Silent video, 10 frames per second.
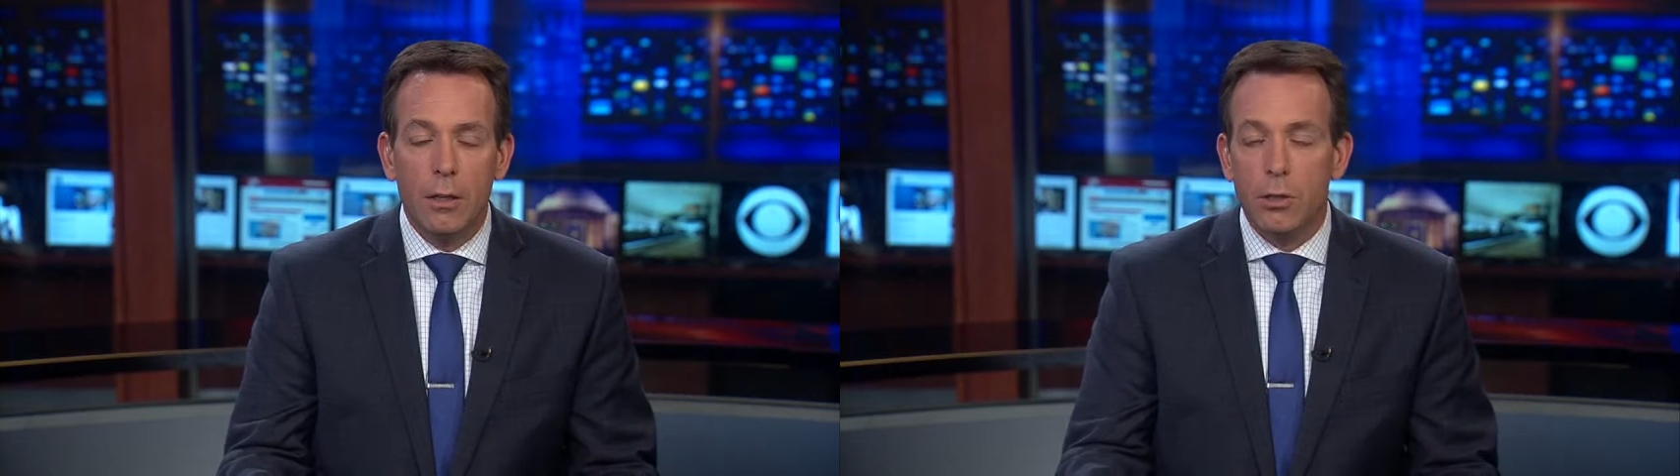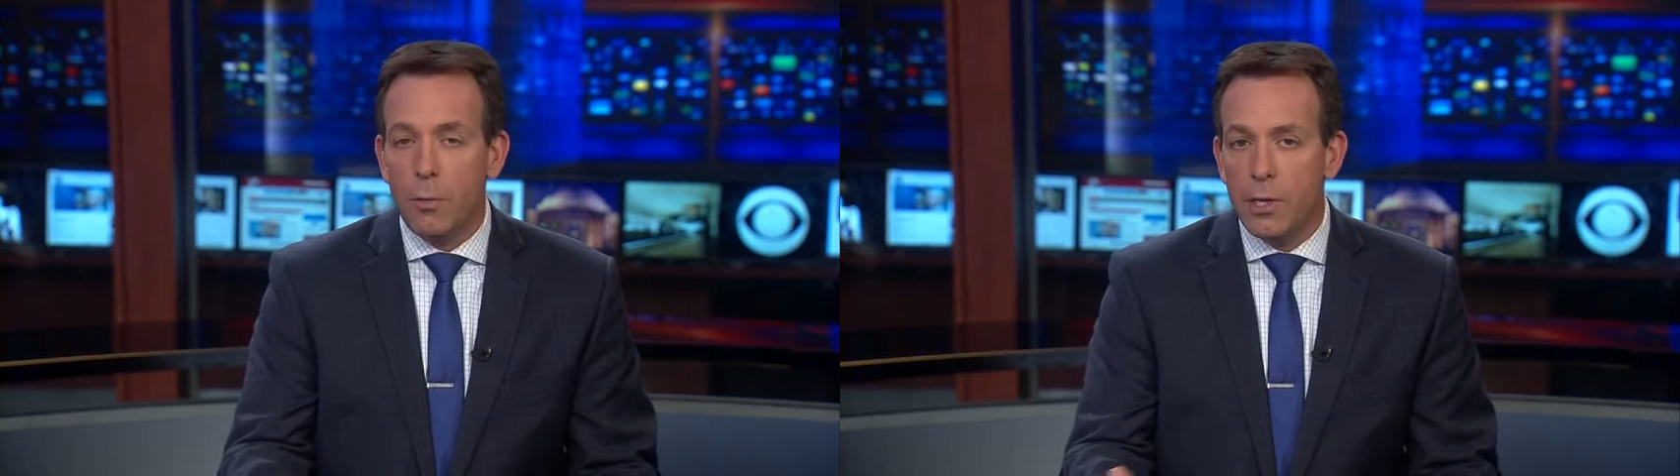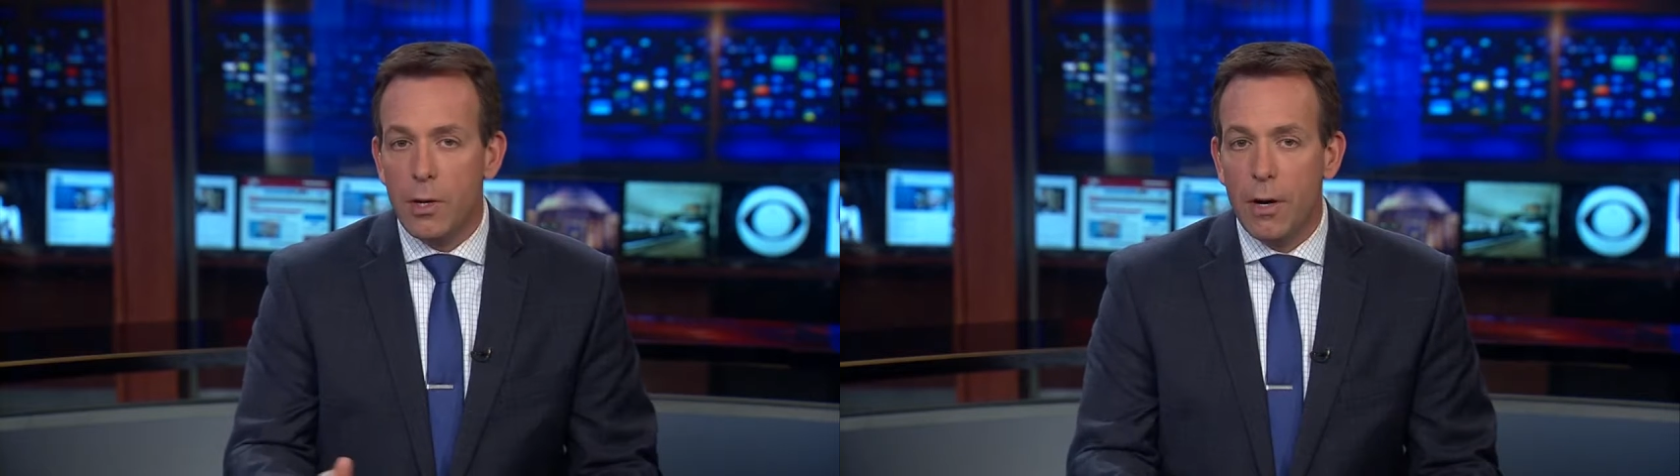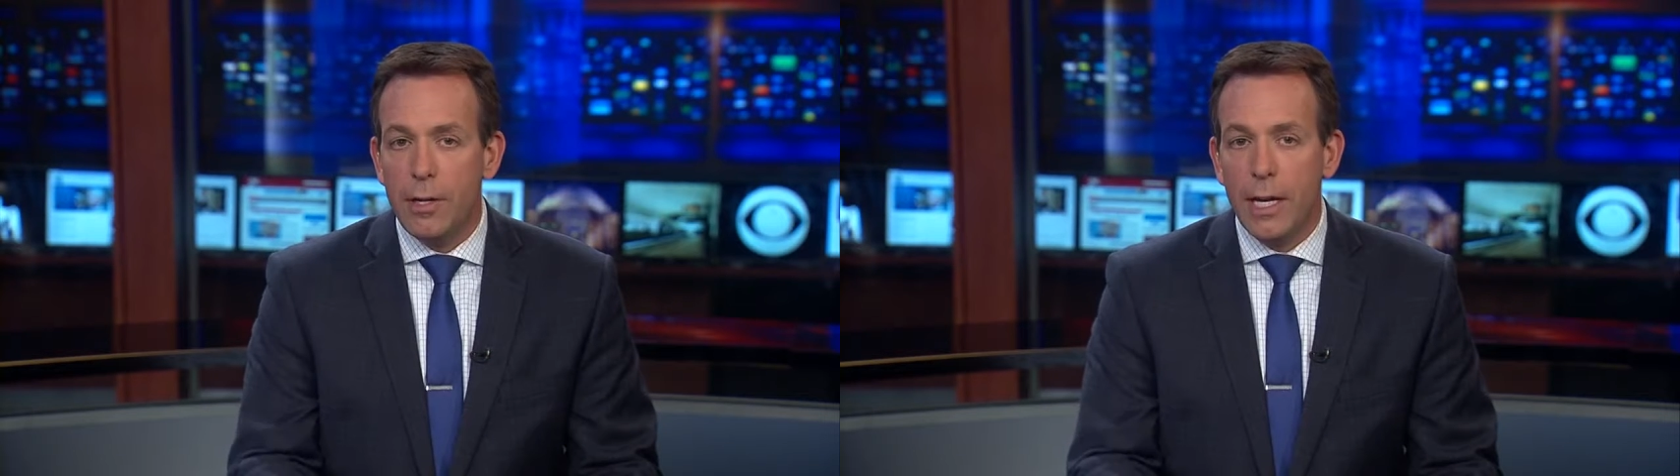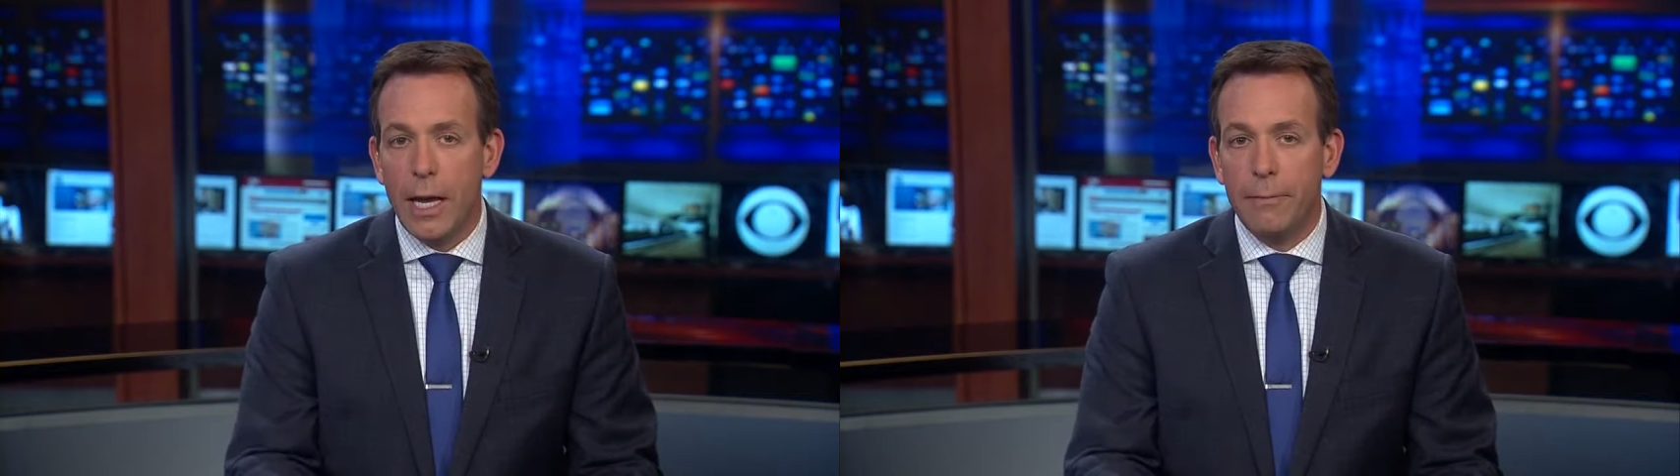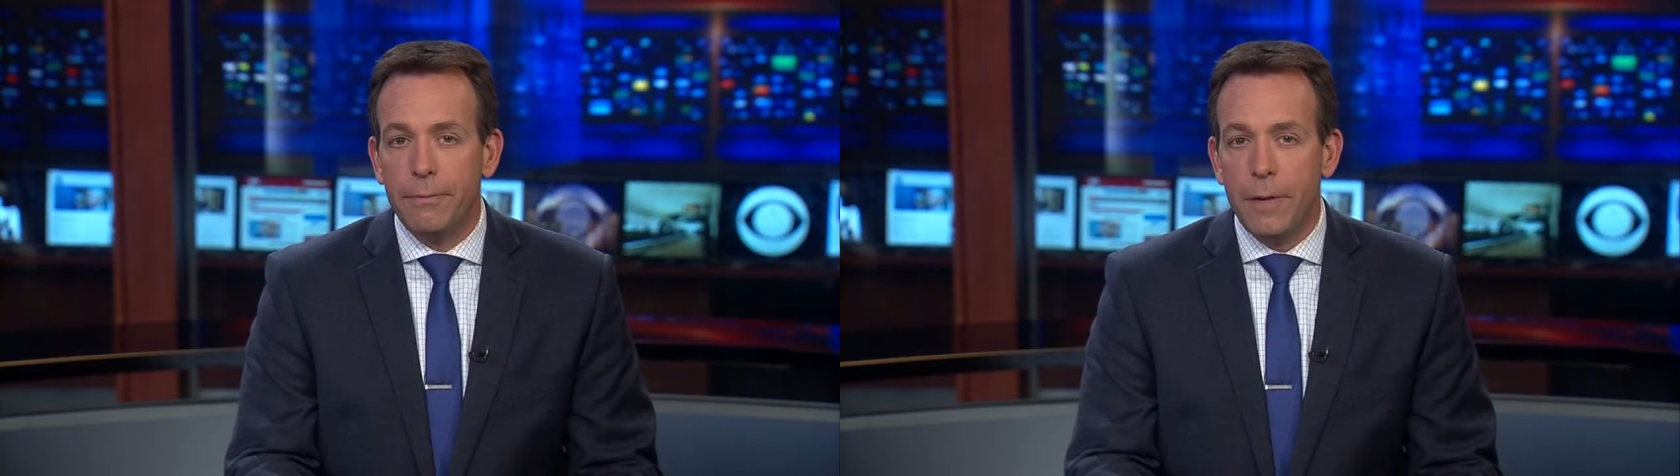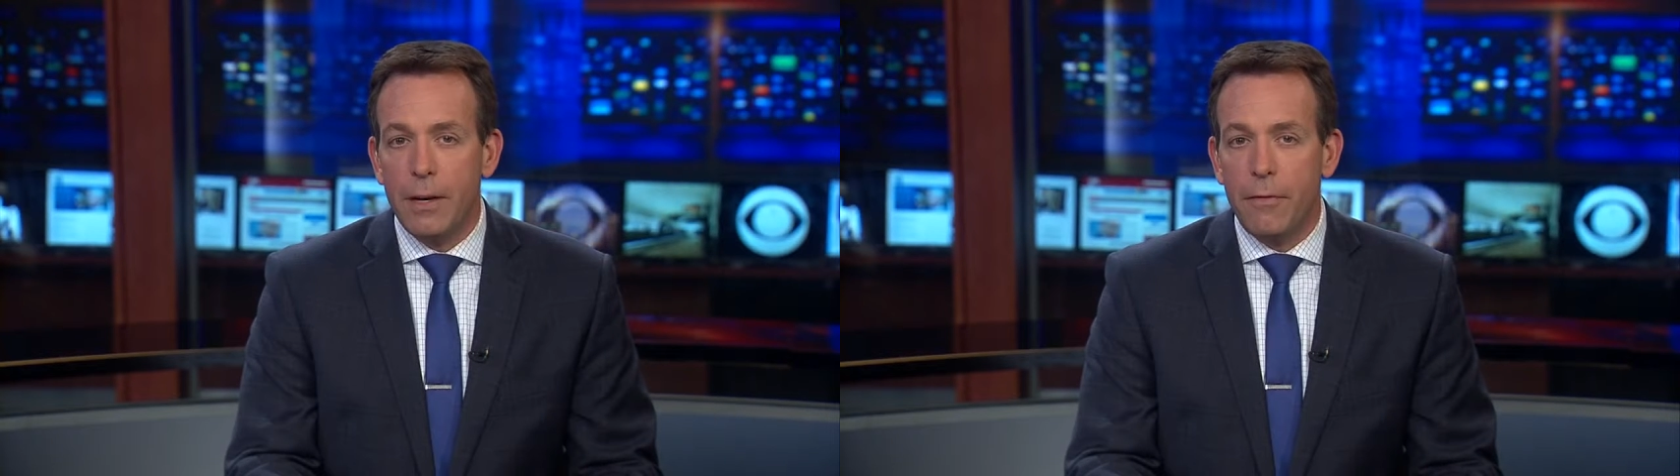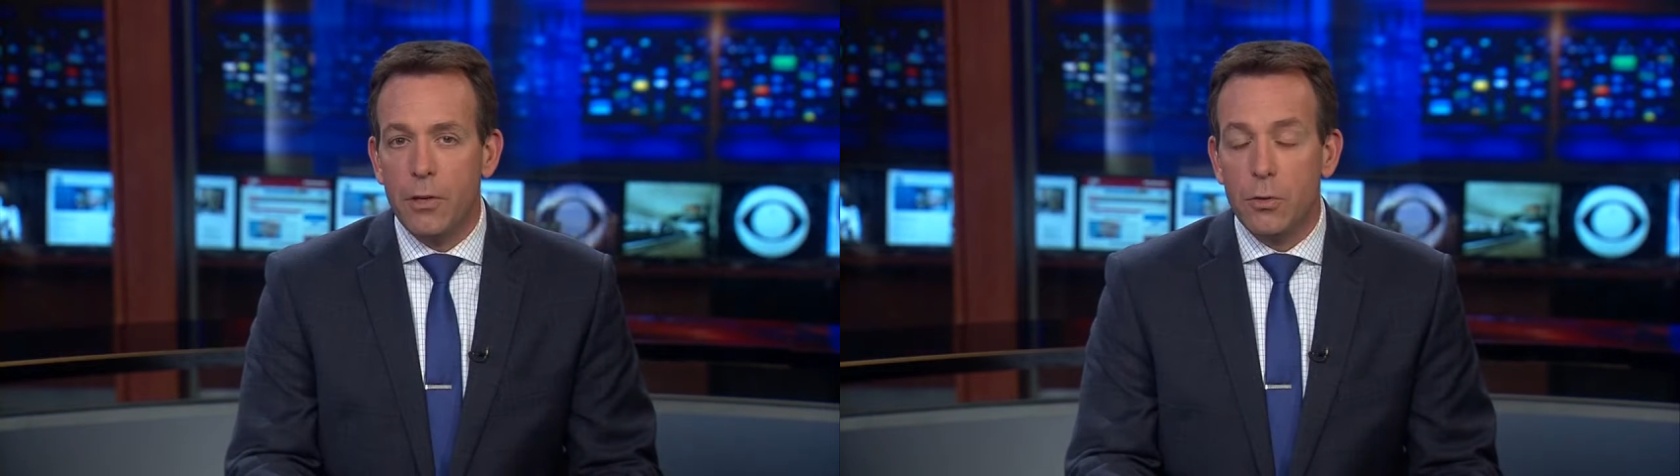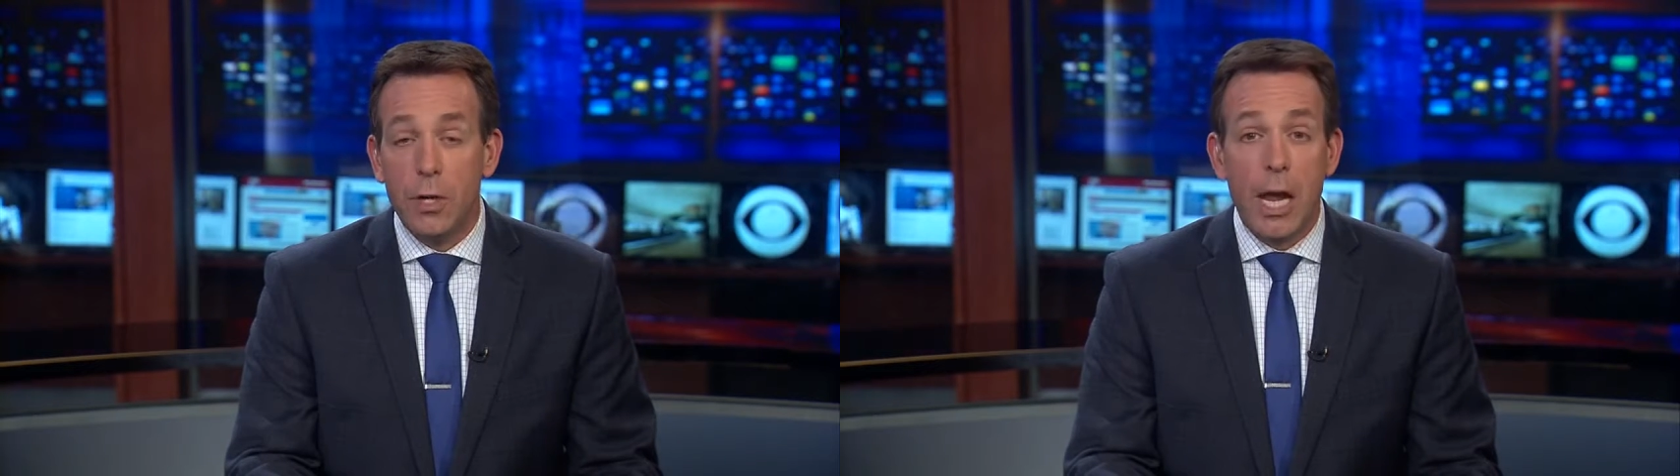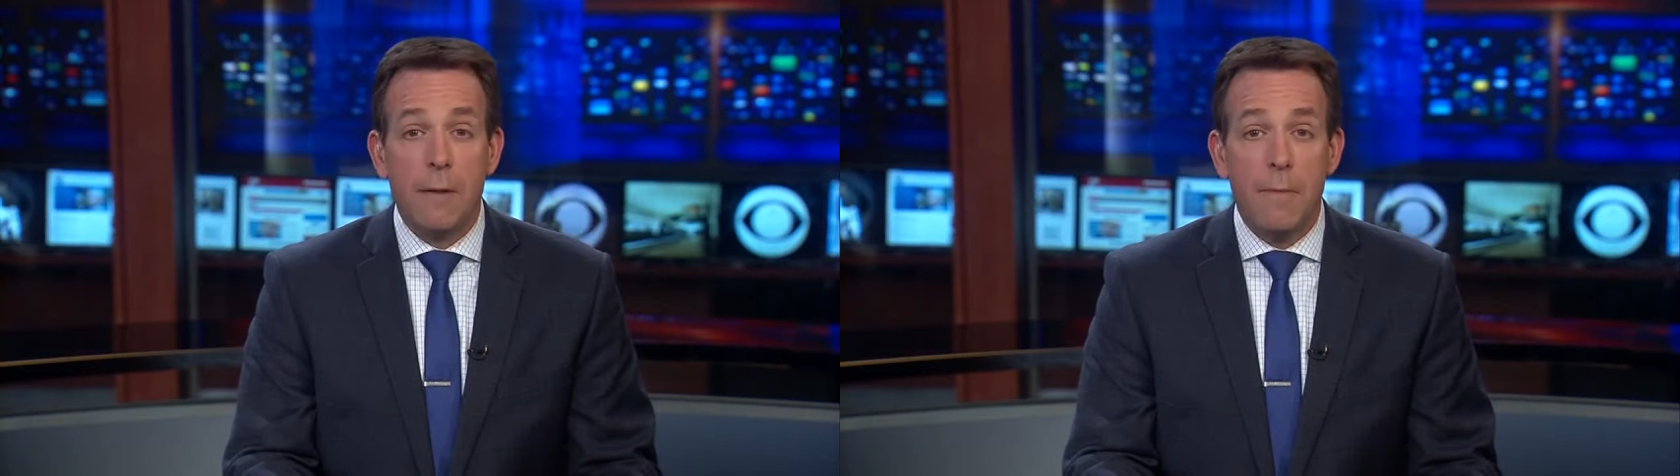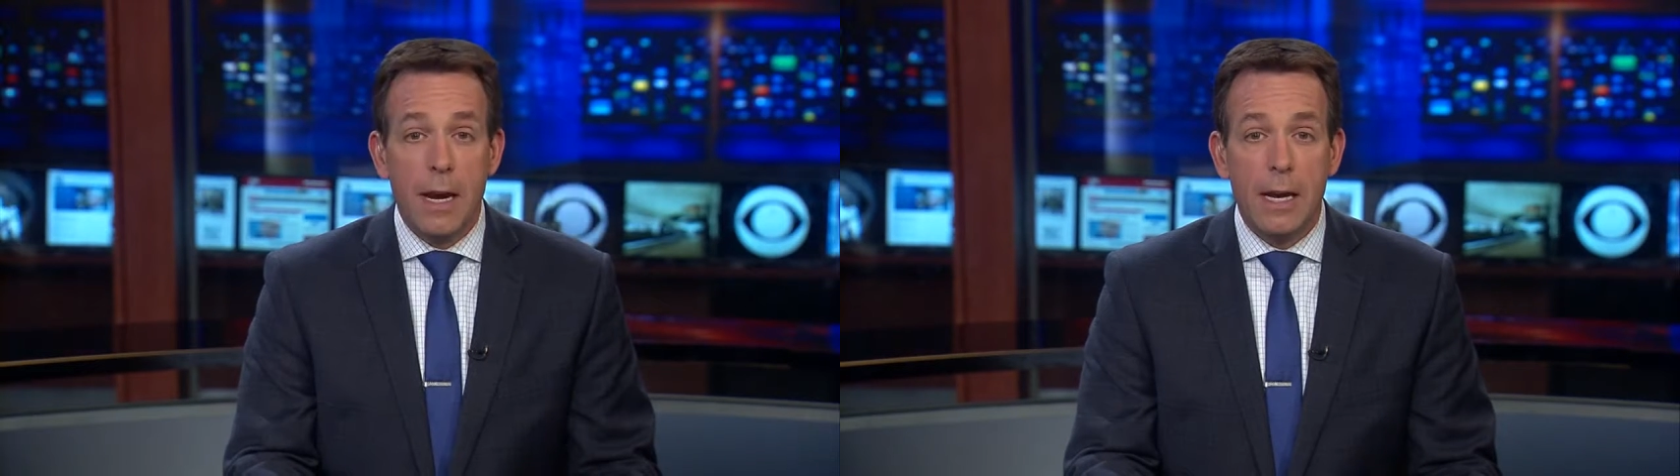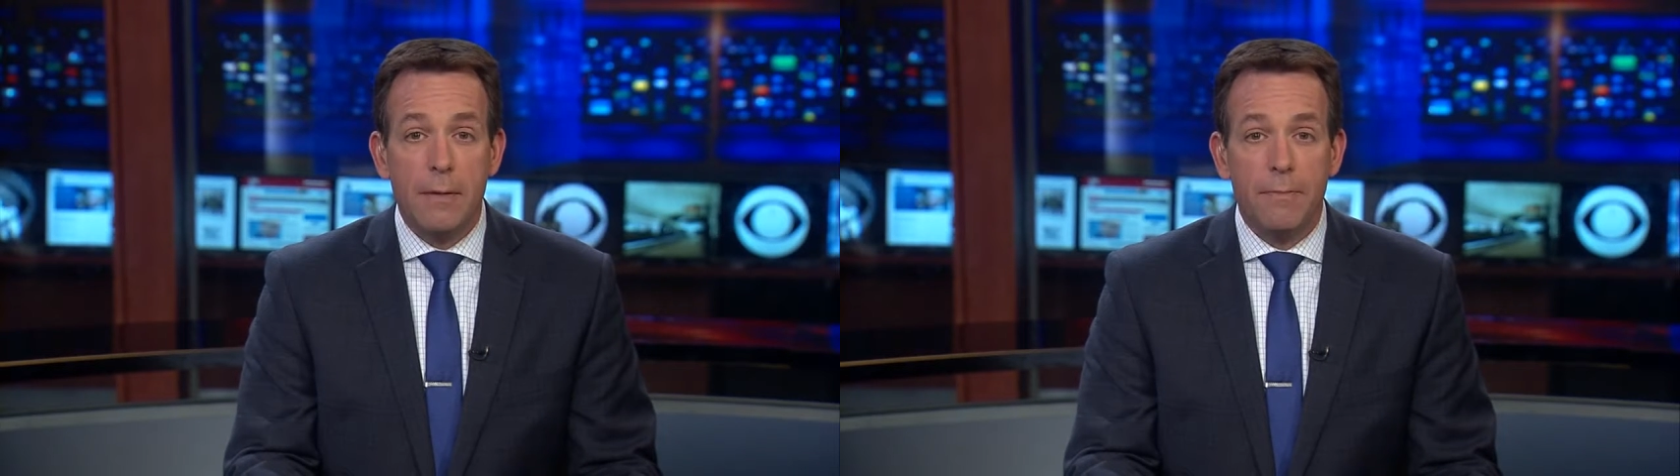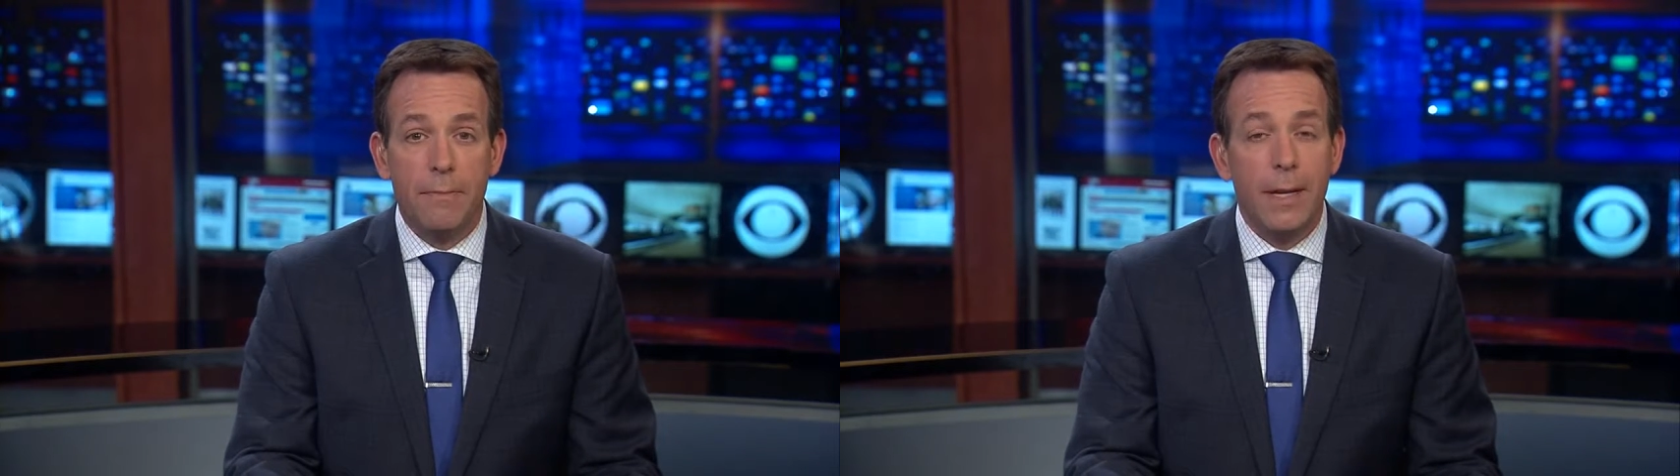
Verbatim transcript: So we started digging, and officials admitted,